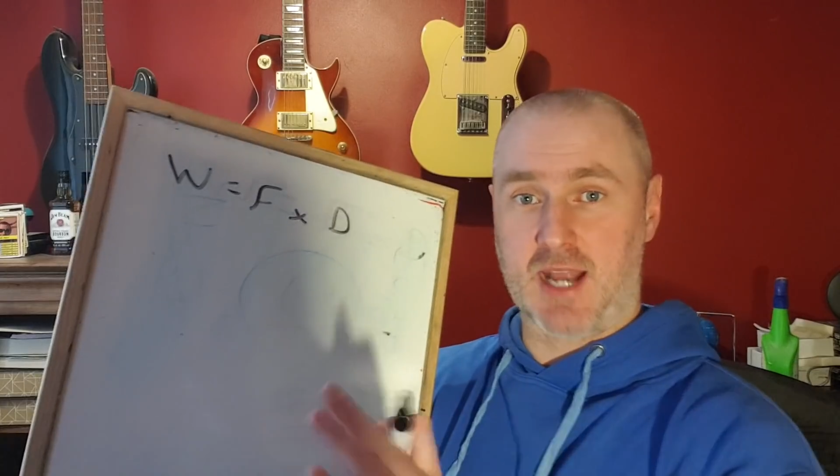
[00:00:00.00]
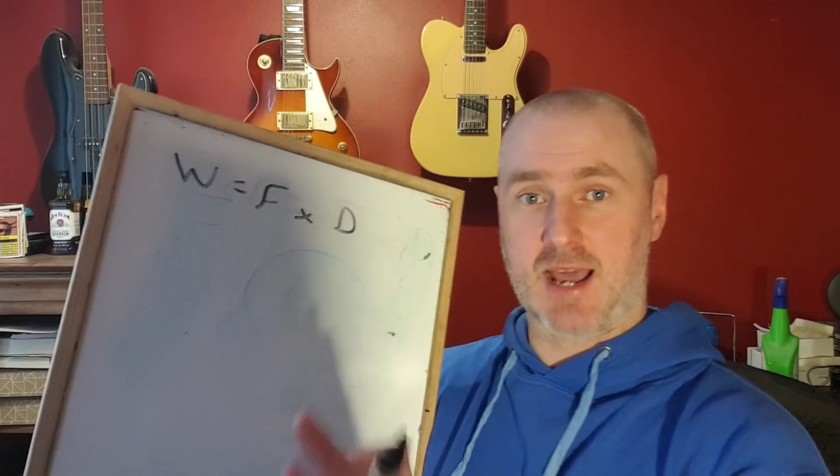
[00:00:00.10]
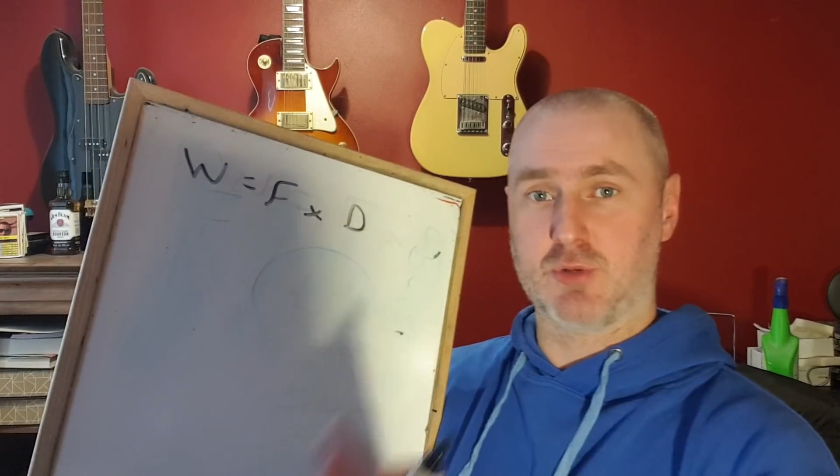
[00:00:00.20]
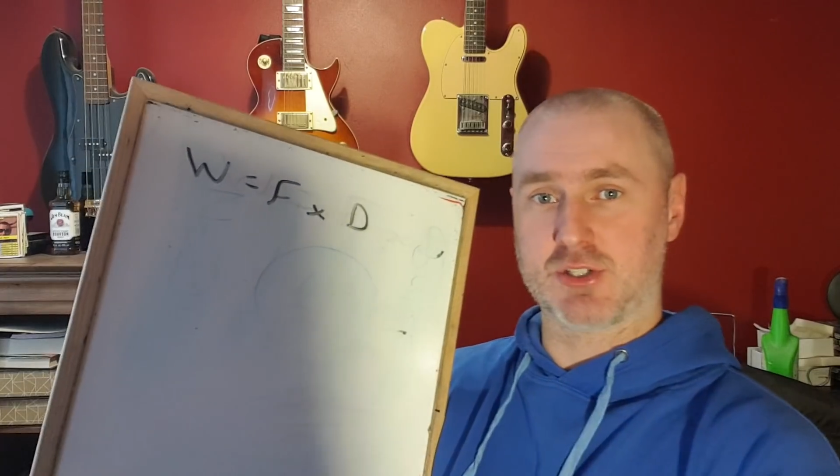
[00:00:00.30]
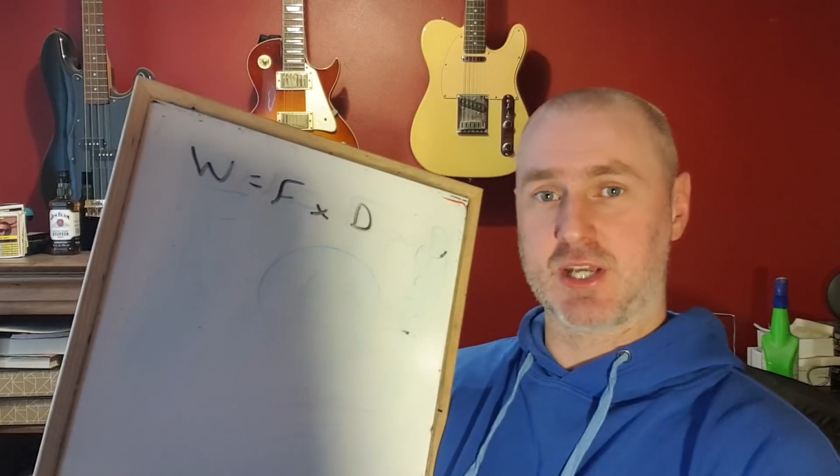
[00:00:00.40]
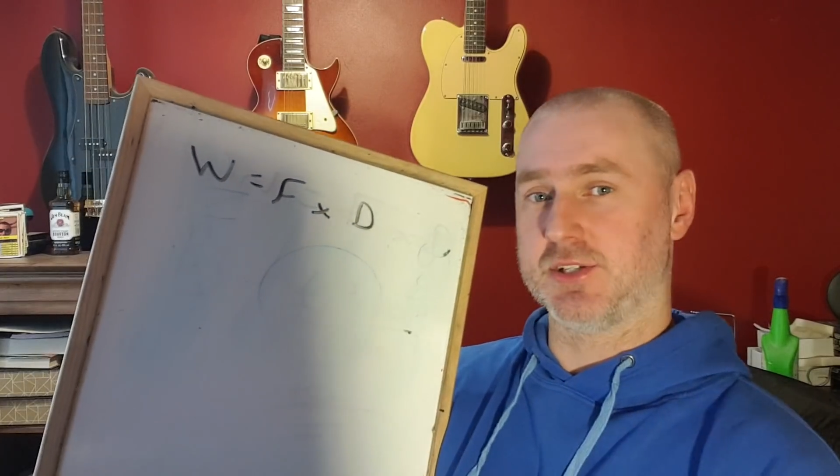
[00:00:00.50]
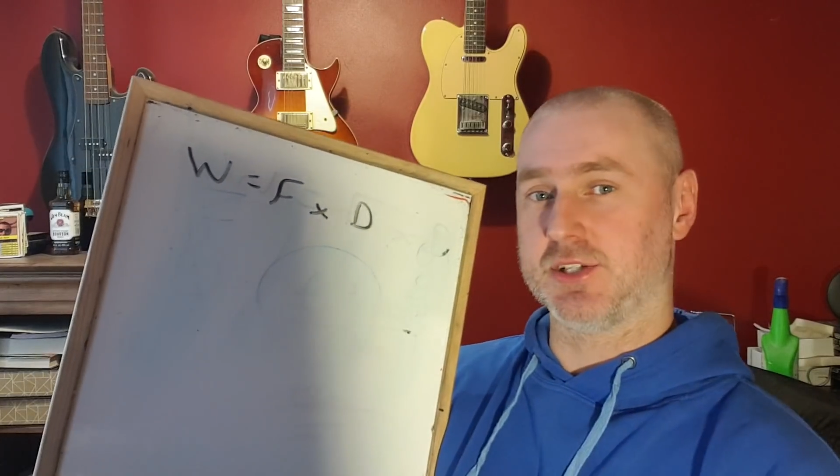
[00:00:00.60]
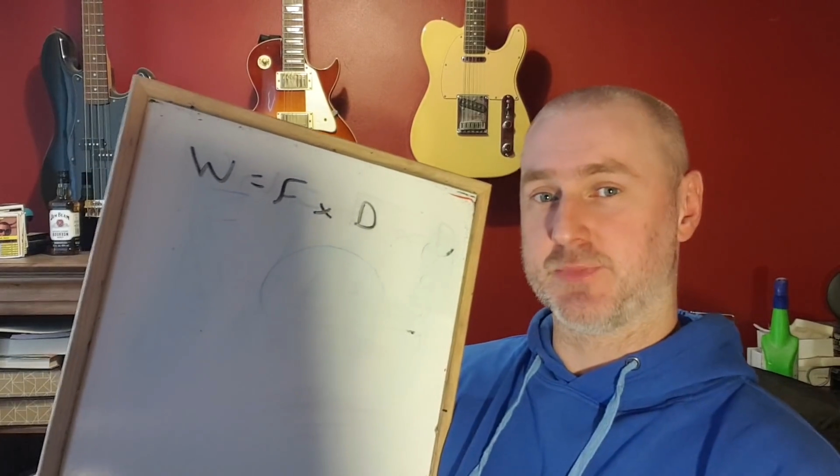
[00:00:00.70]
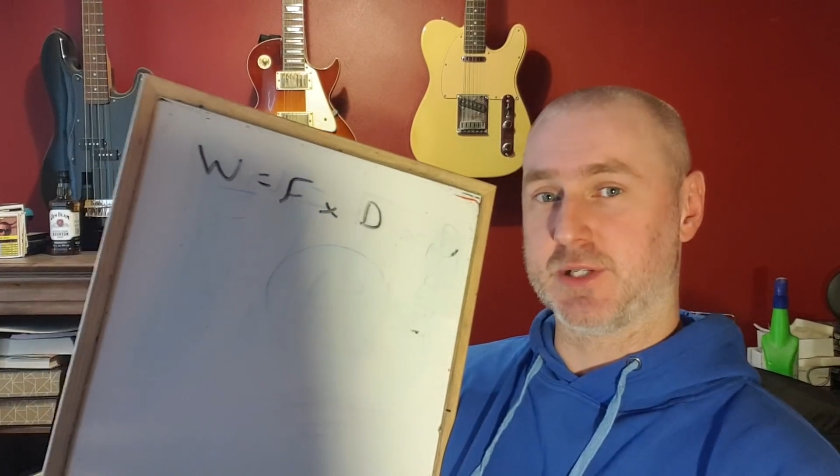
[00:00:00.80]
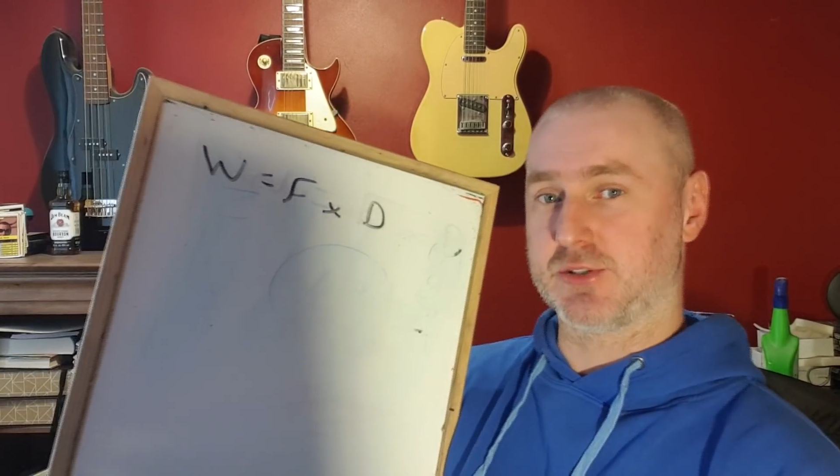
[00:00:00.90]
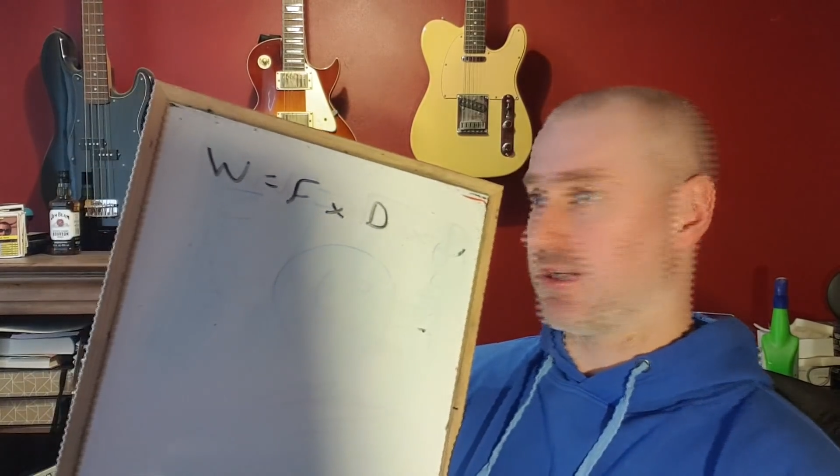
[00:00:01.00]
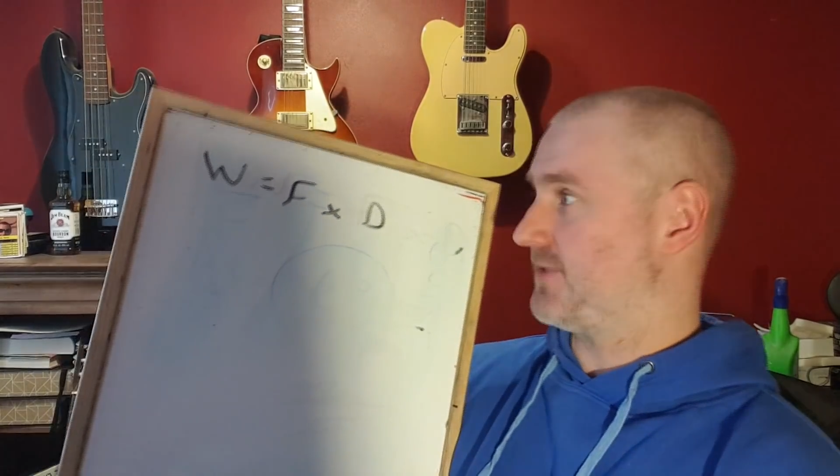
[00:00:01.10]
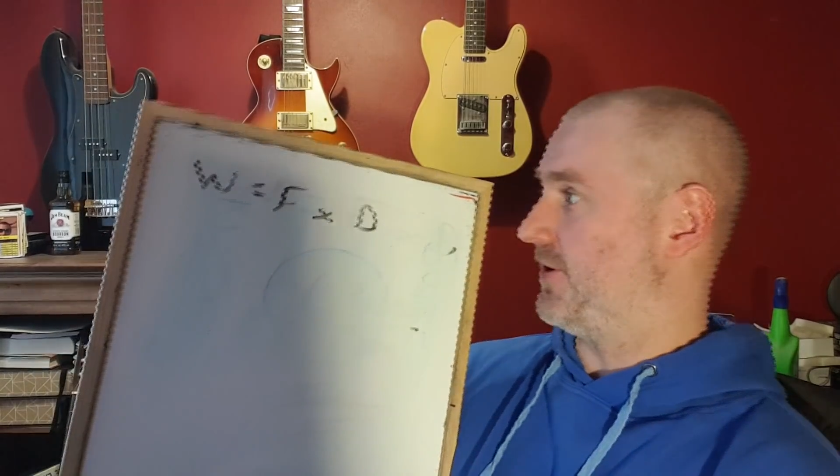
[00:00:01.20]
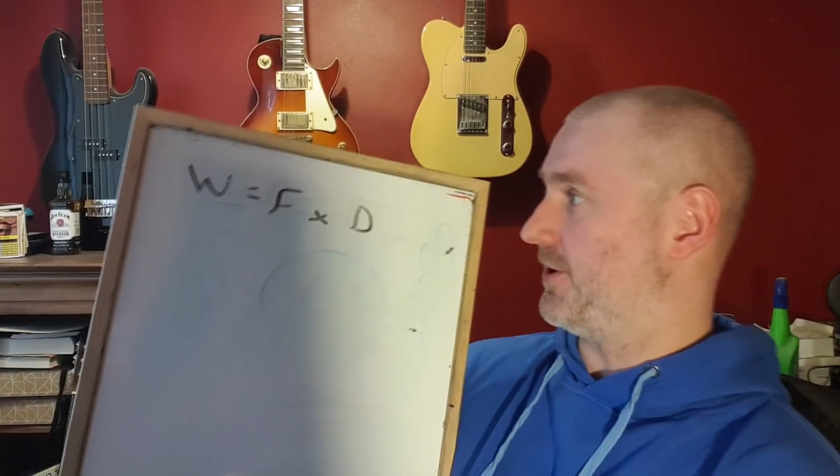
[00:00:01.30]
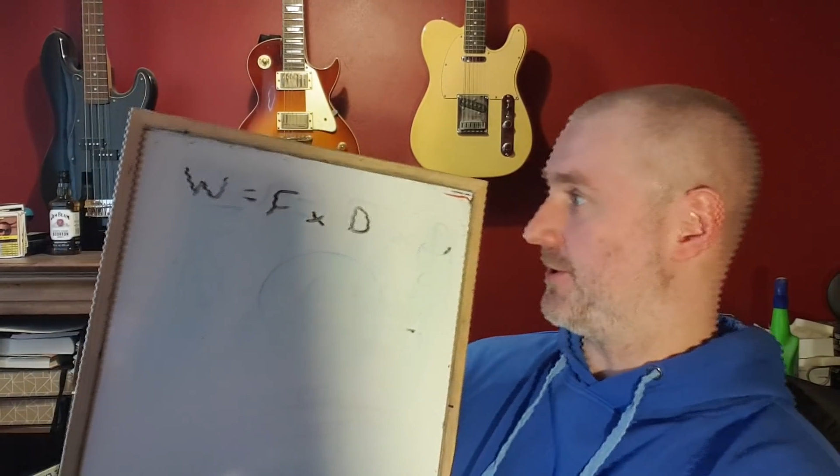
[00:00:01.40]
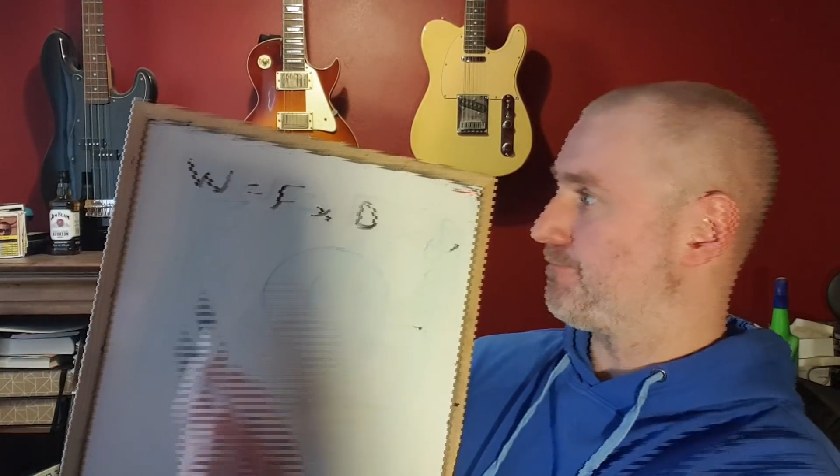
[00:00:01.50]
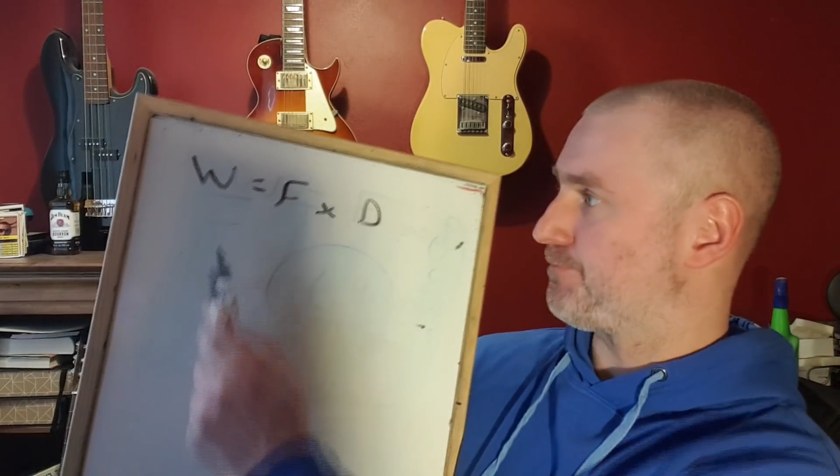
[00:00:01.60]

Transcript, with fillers: How much energy has been transferred?